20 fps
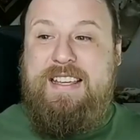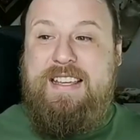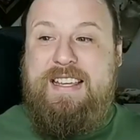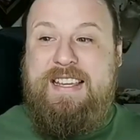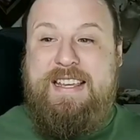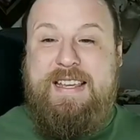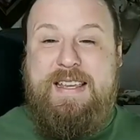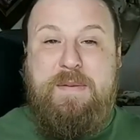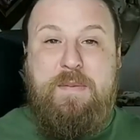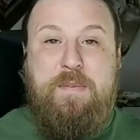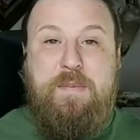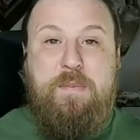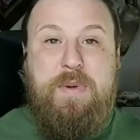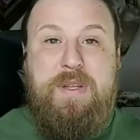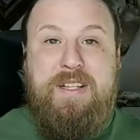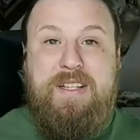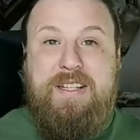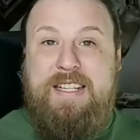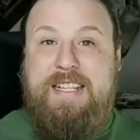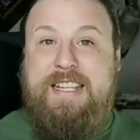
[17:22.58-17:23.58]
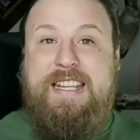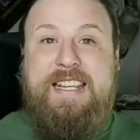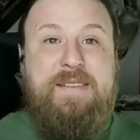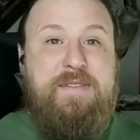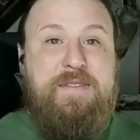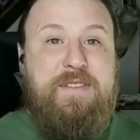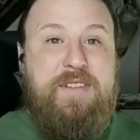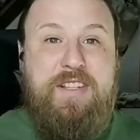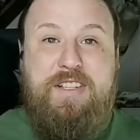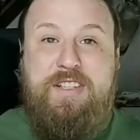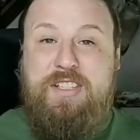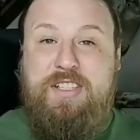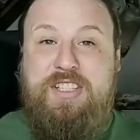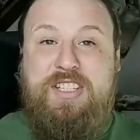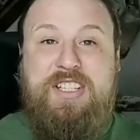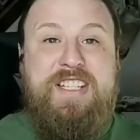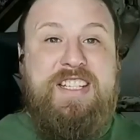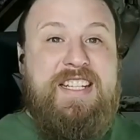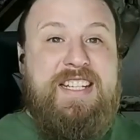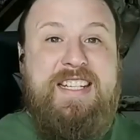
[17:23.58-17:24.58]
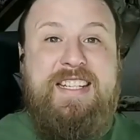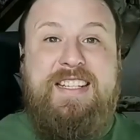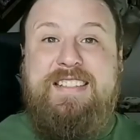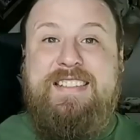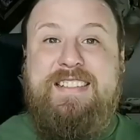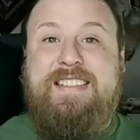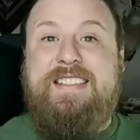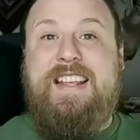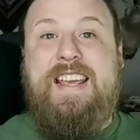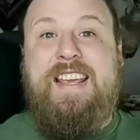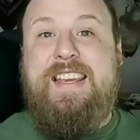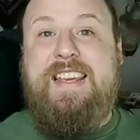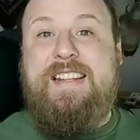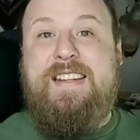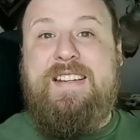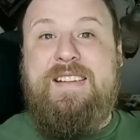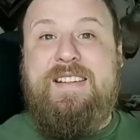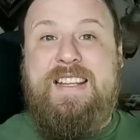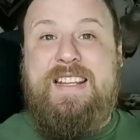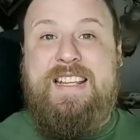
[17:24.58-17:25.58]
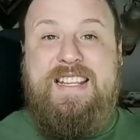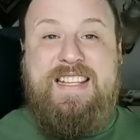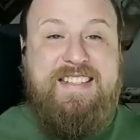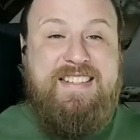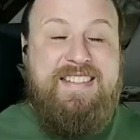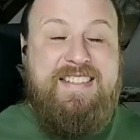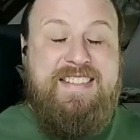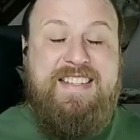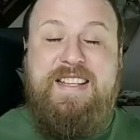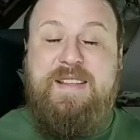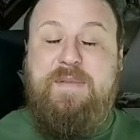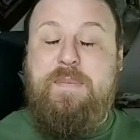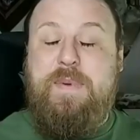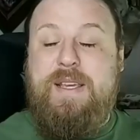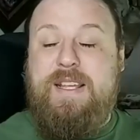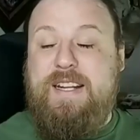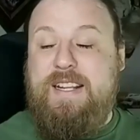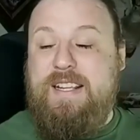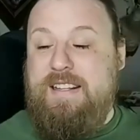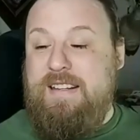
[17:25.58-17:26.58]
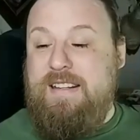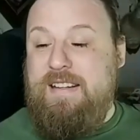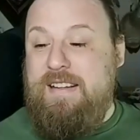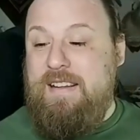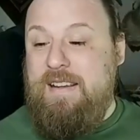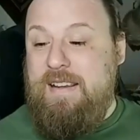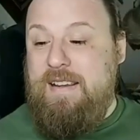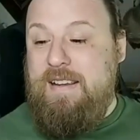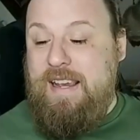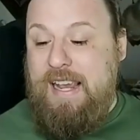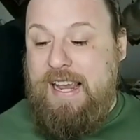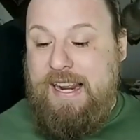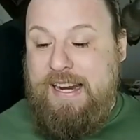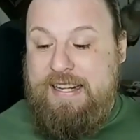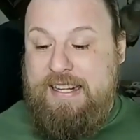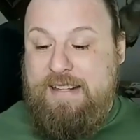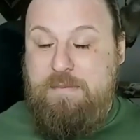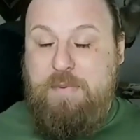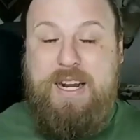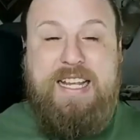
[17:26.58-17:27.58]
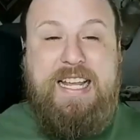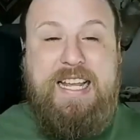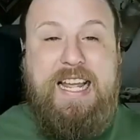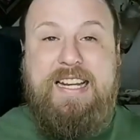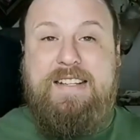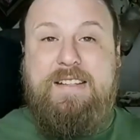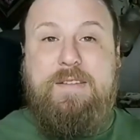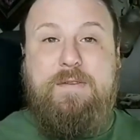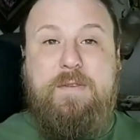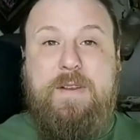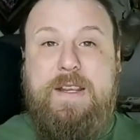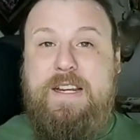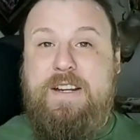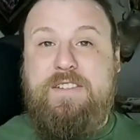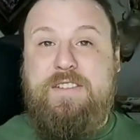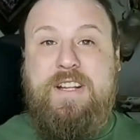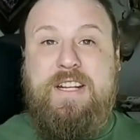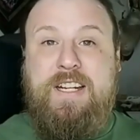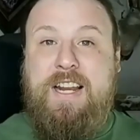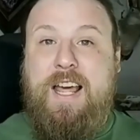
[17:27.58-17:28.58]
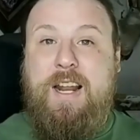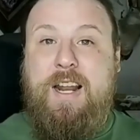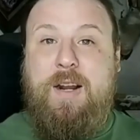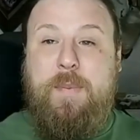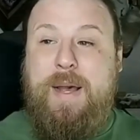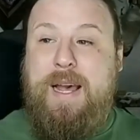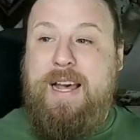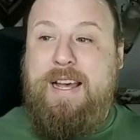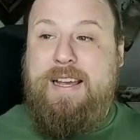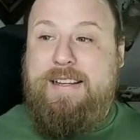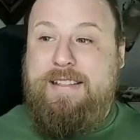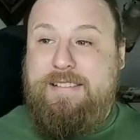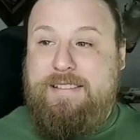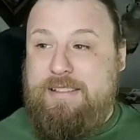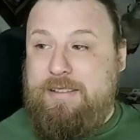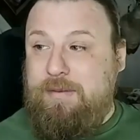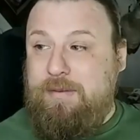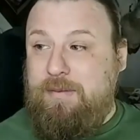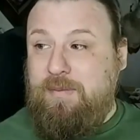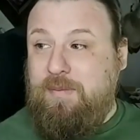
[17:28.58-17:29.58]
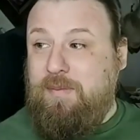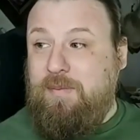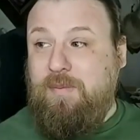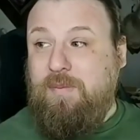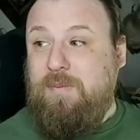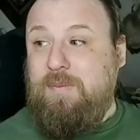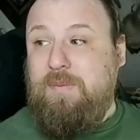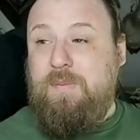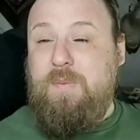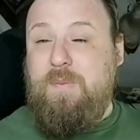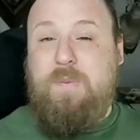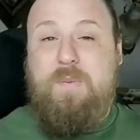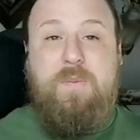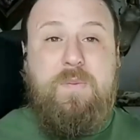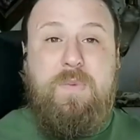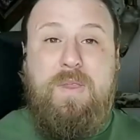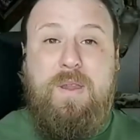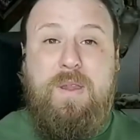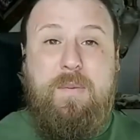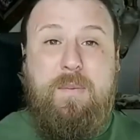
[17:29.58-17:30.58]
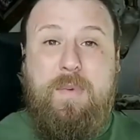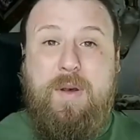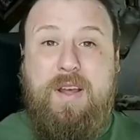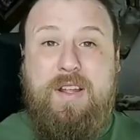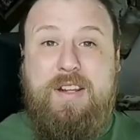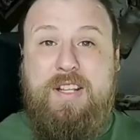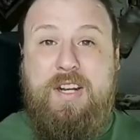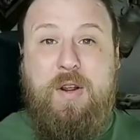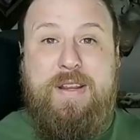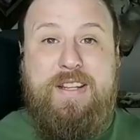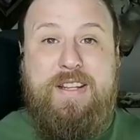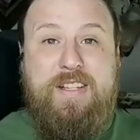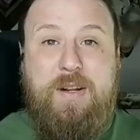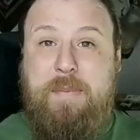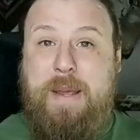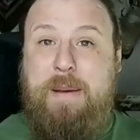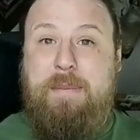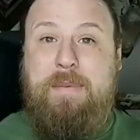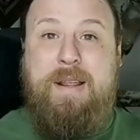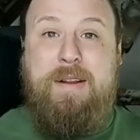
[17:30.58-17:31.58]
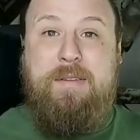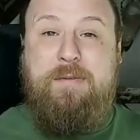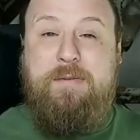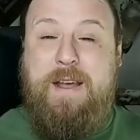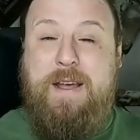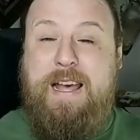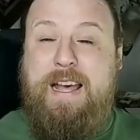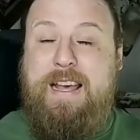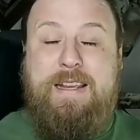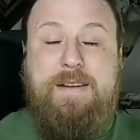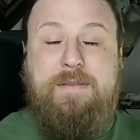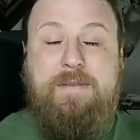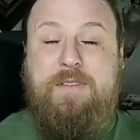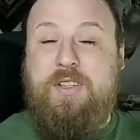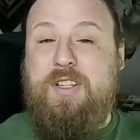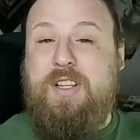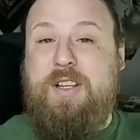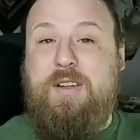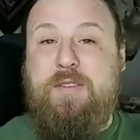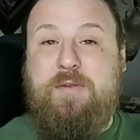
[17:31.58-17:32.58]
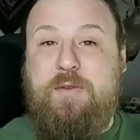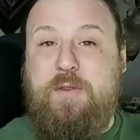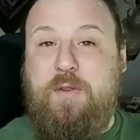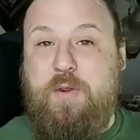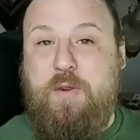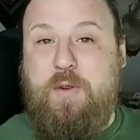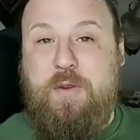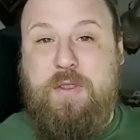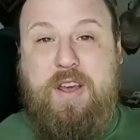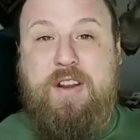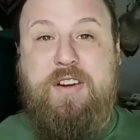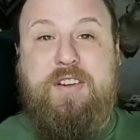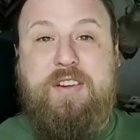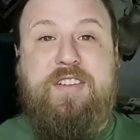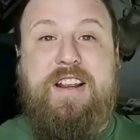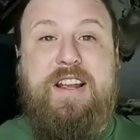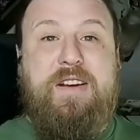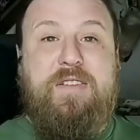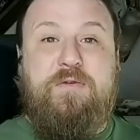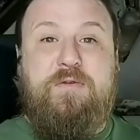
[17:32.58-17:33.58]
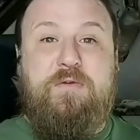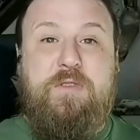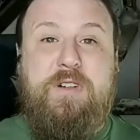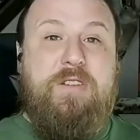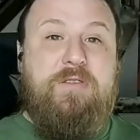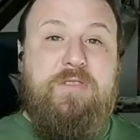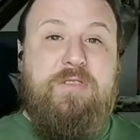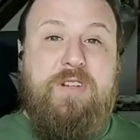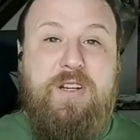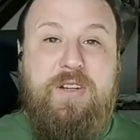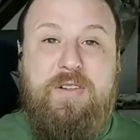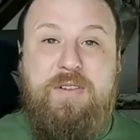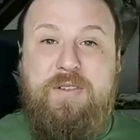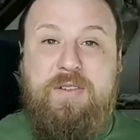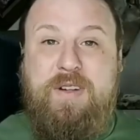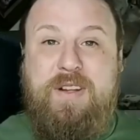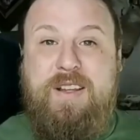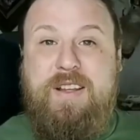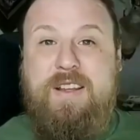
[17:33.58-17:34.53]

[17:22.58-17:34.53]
He believes the shit he is saying. He is deep in it. I mean, he's probably got his fingers in a lot of pies. But, you know, he's on Babylon 5 looking for the Underground Railroad